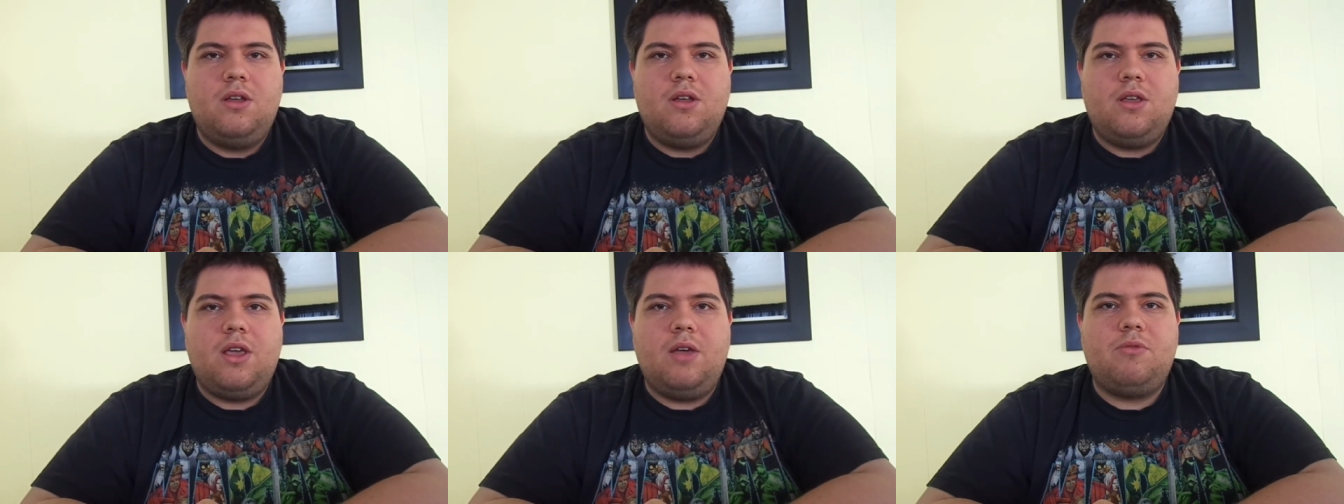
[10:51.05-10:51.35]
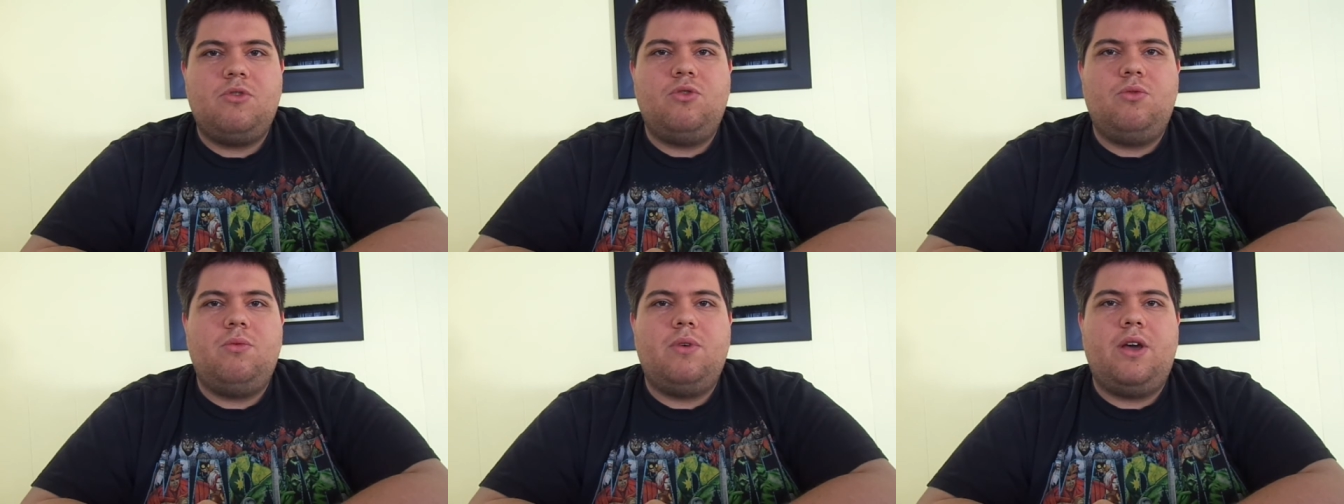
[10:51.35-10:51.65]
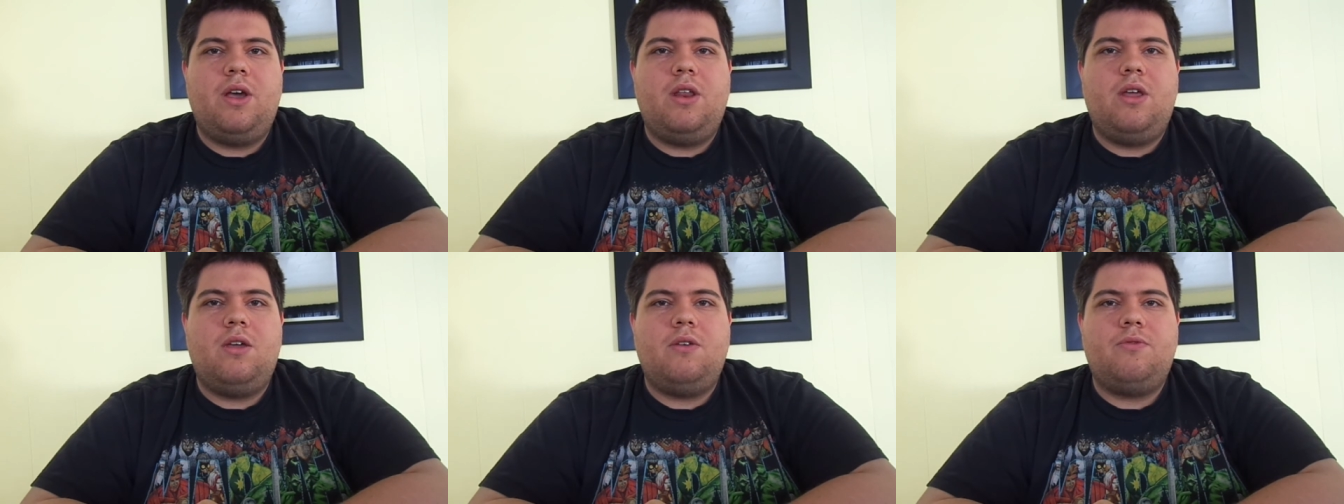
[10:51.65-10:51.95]
kept you
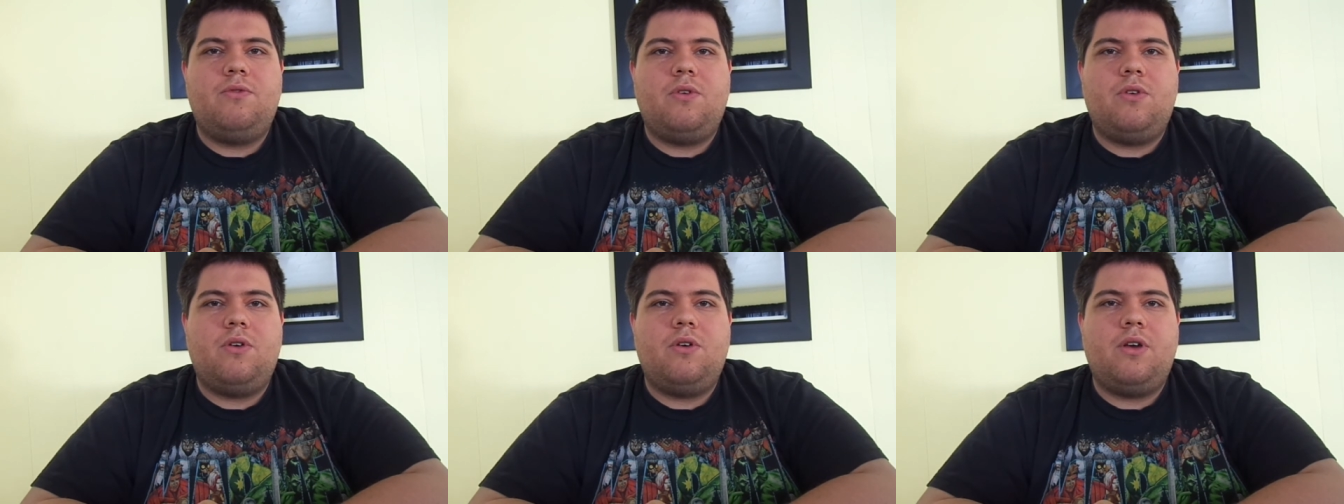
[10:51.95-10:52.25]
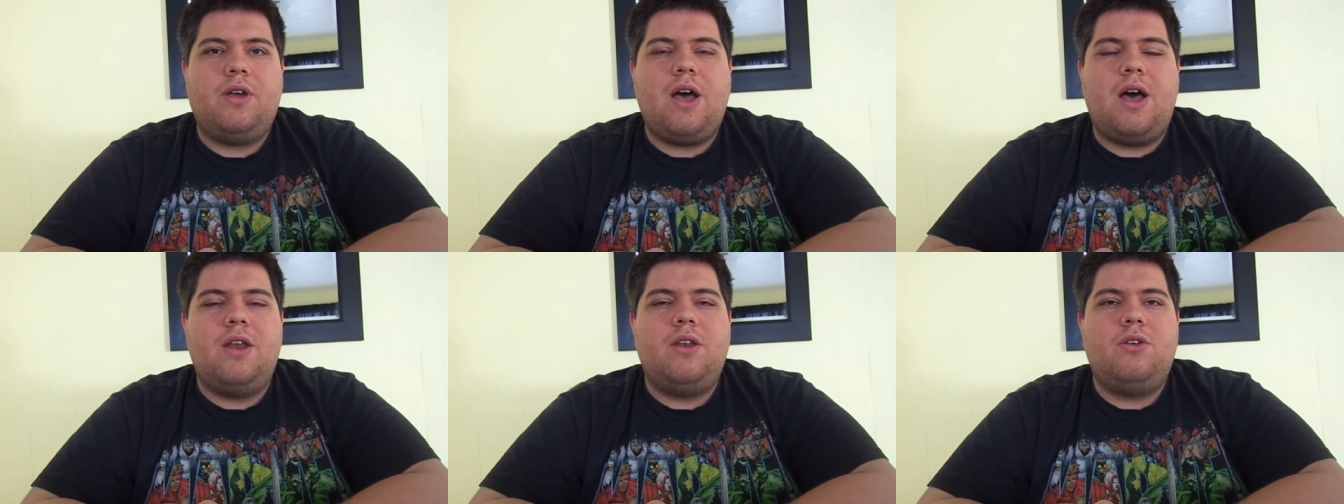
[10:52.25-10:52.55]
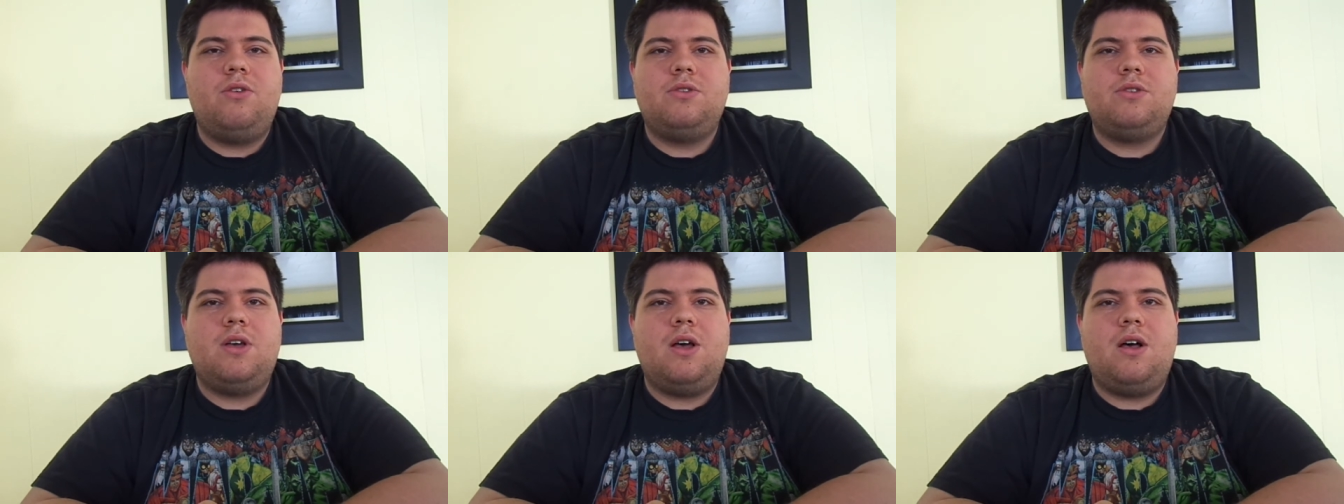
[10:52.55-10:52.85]
waiting for God
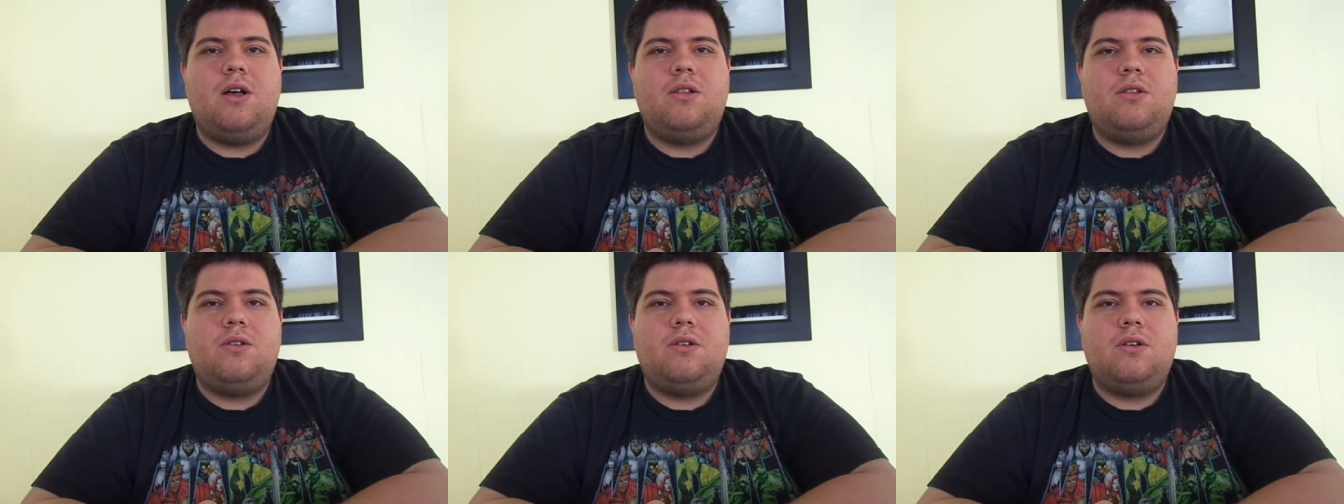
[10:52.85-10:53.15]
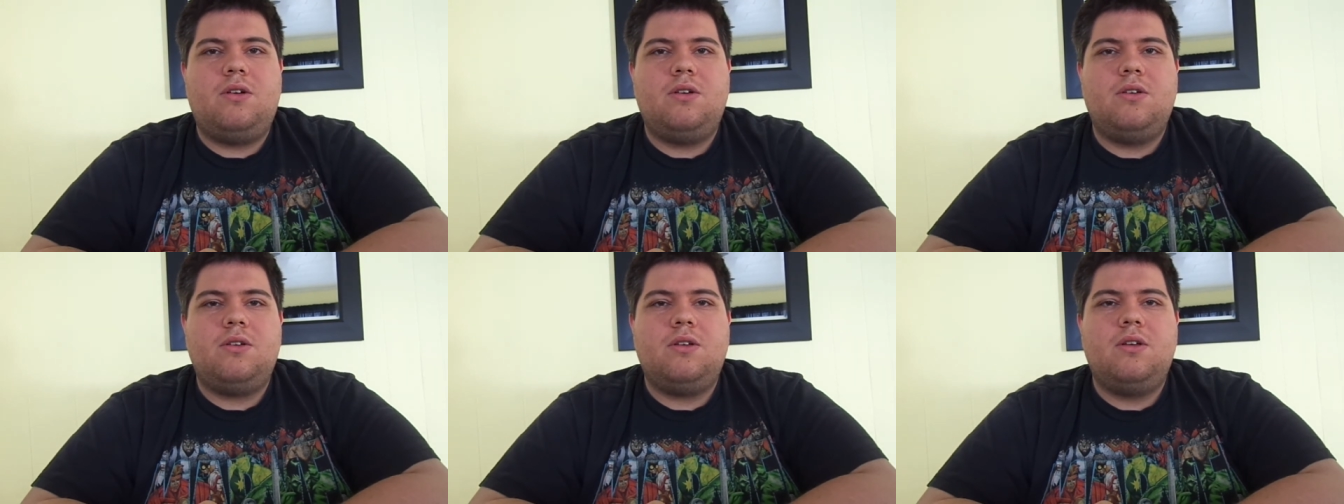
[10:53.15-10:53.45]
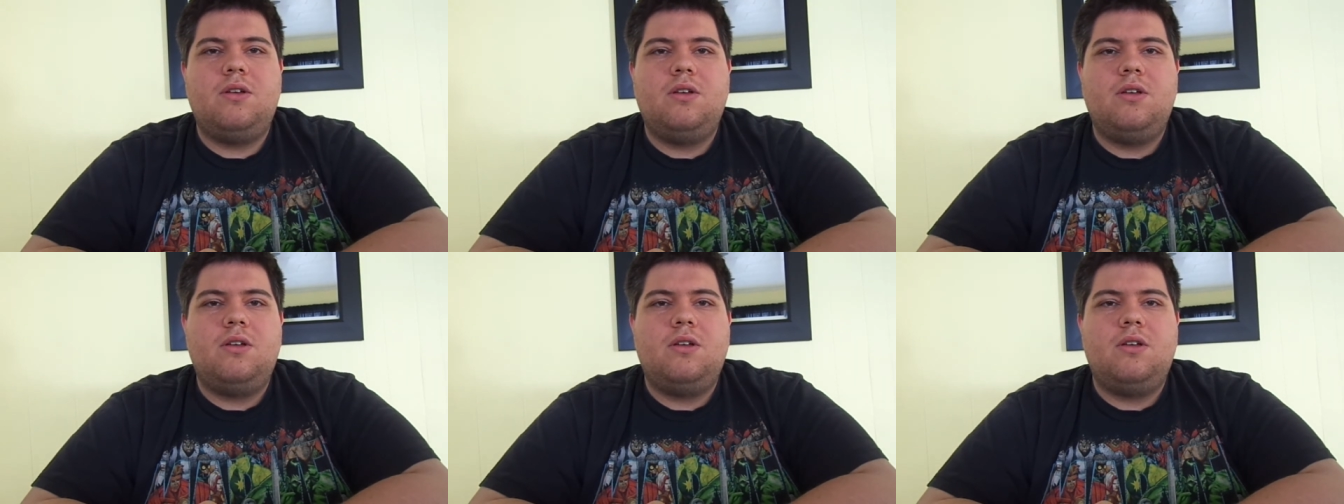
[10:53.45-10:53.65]
knows how long